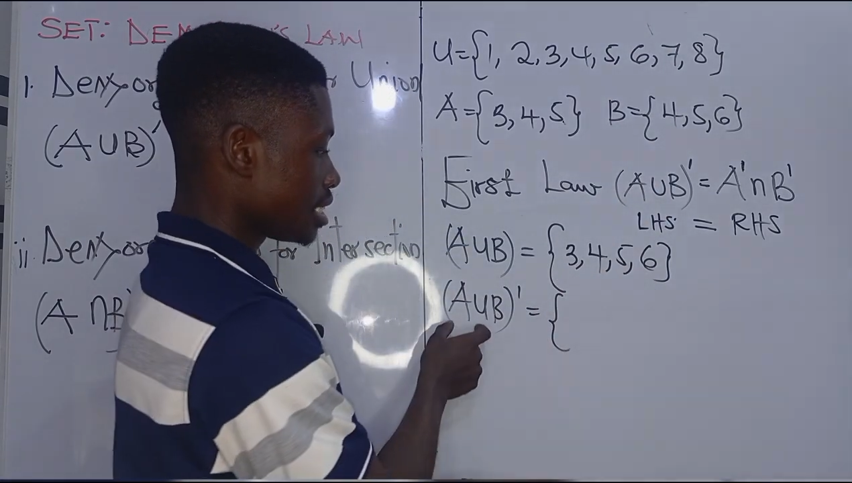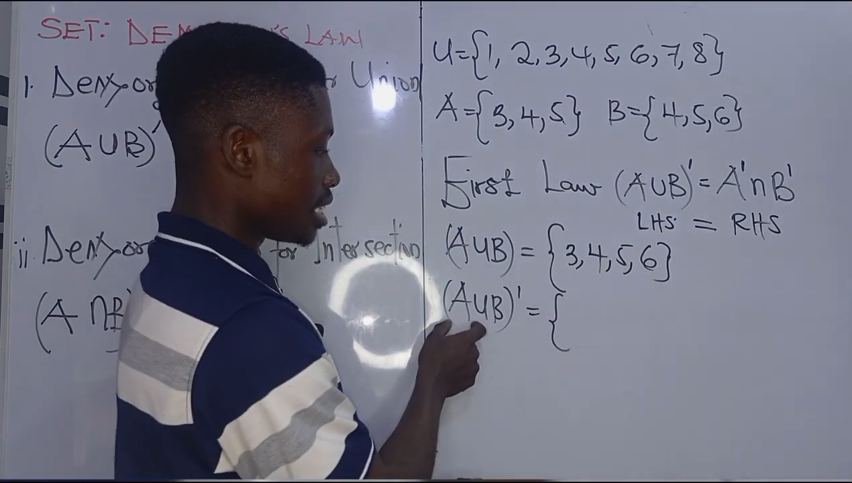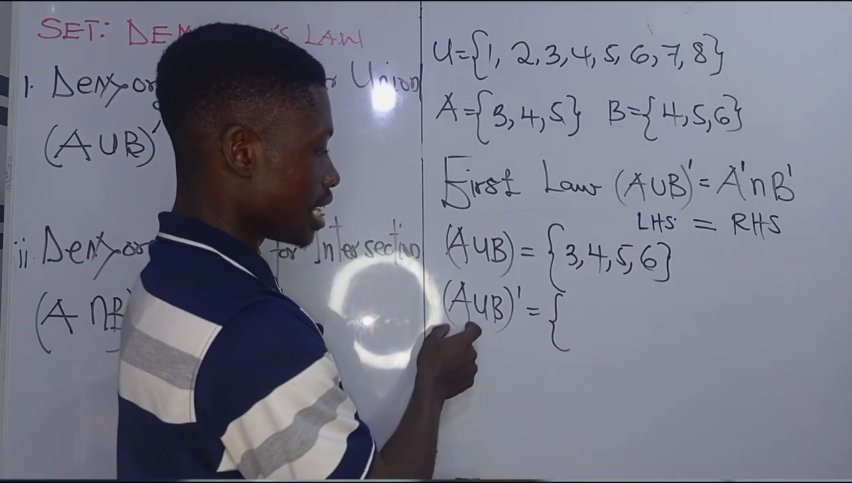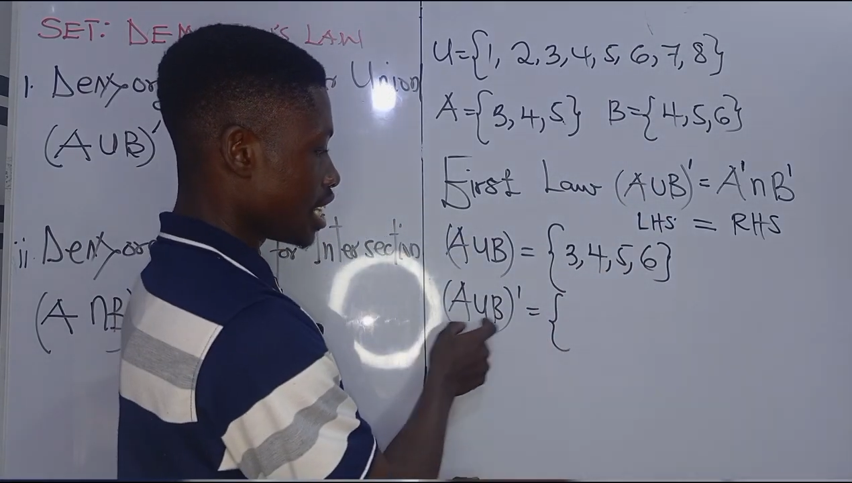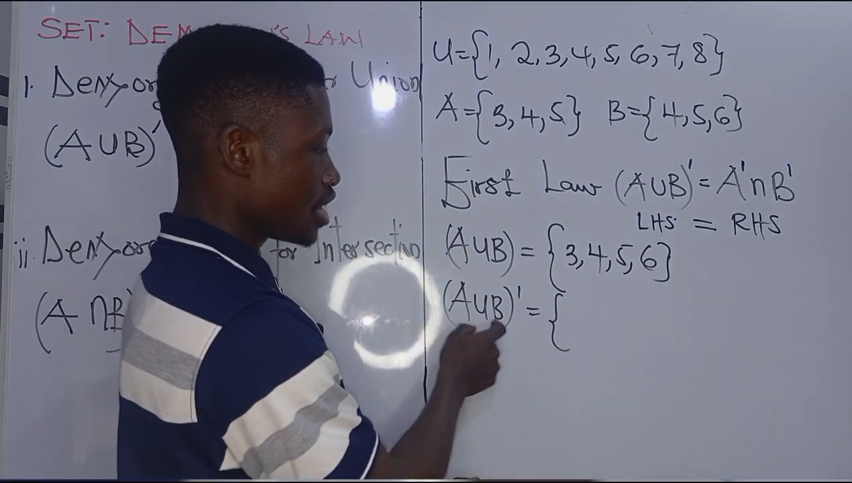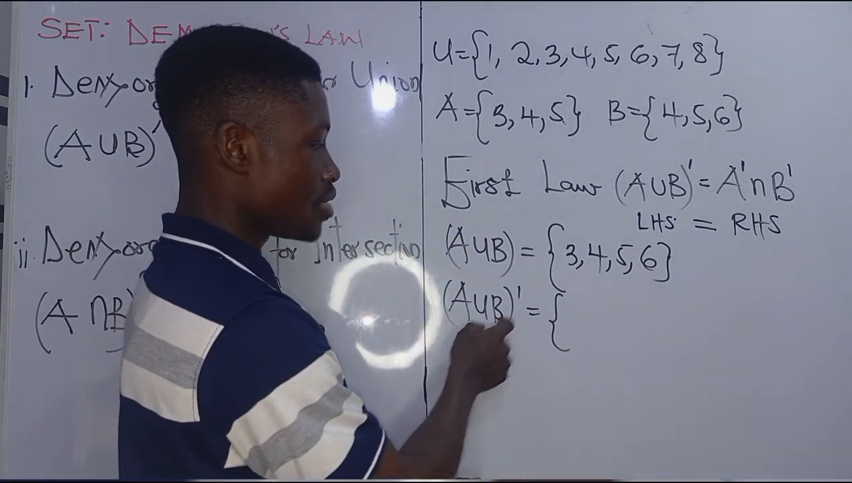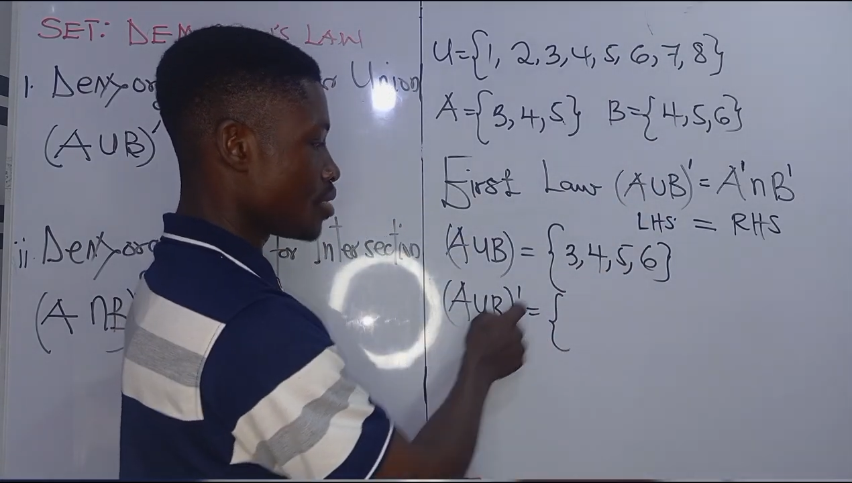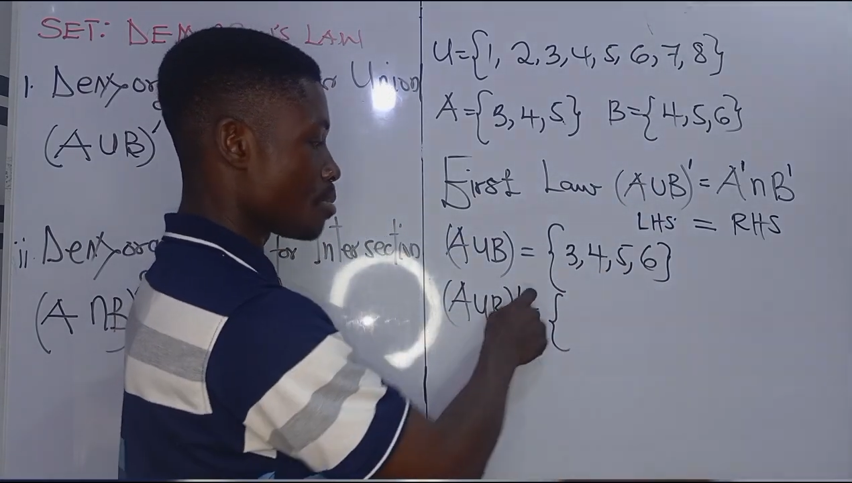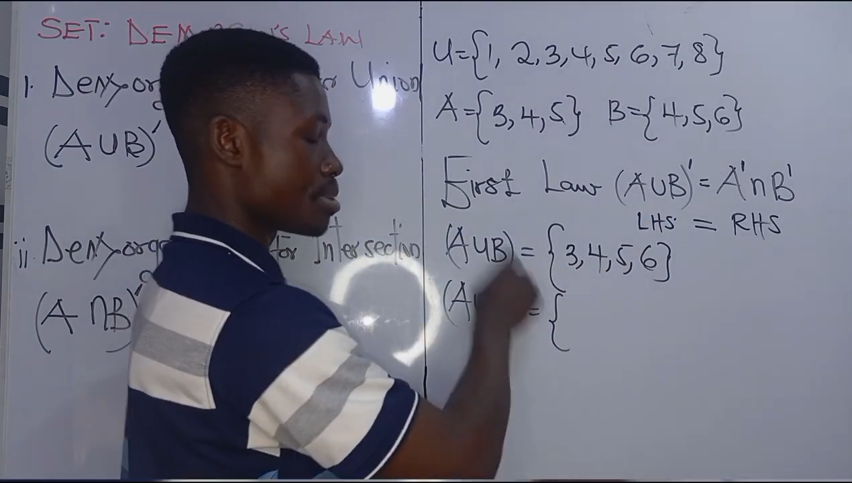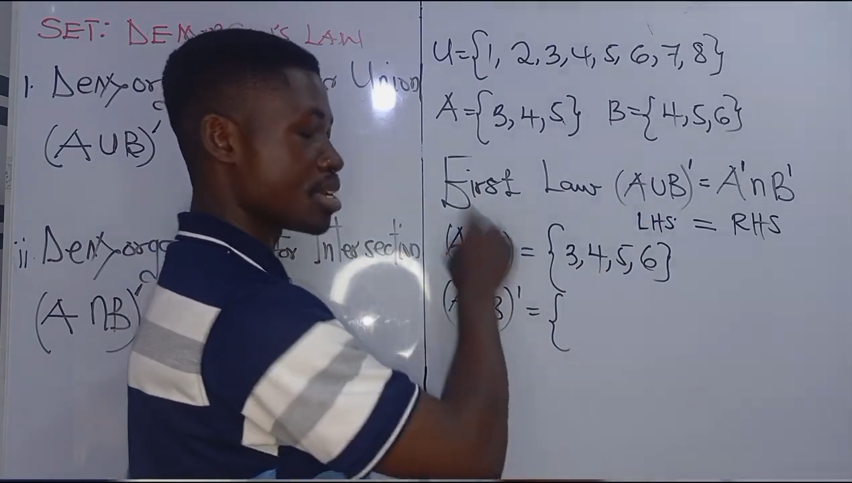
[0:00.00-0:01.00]
The A
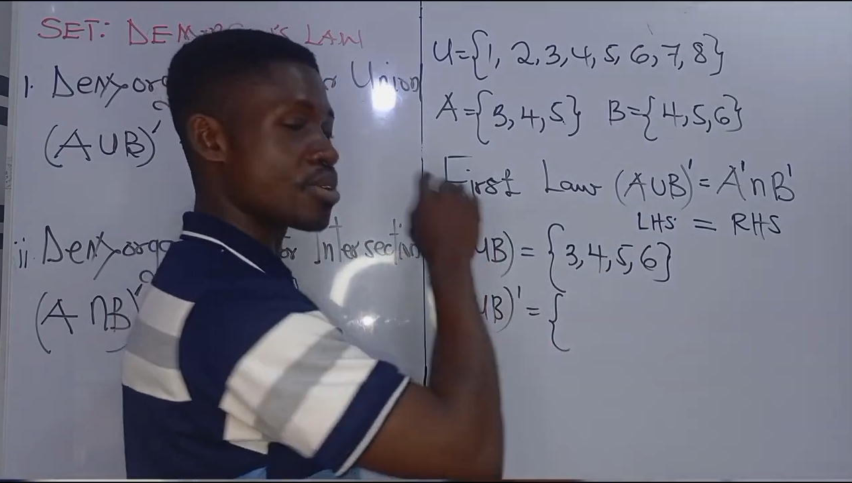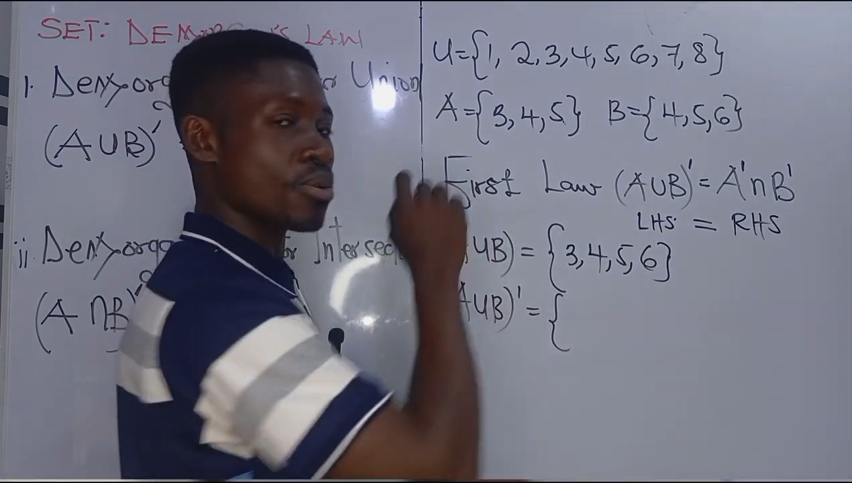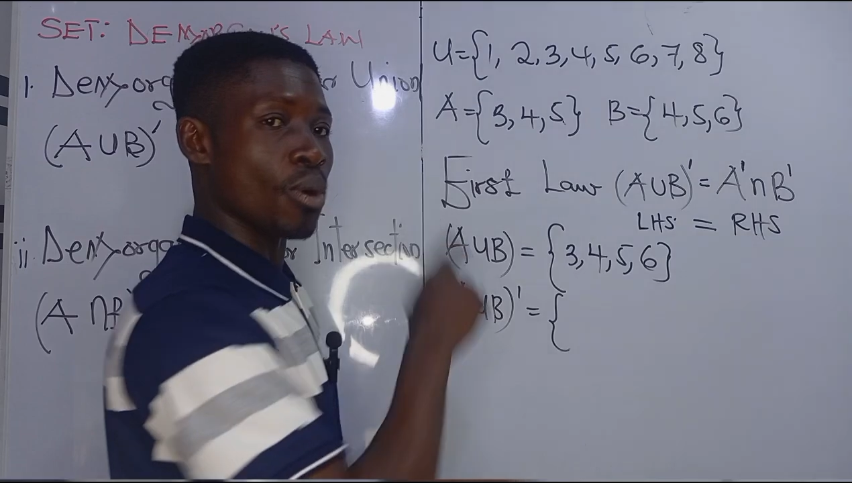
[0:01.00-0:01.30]
union B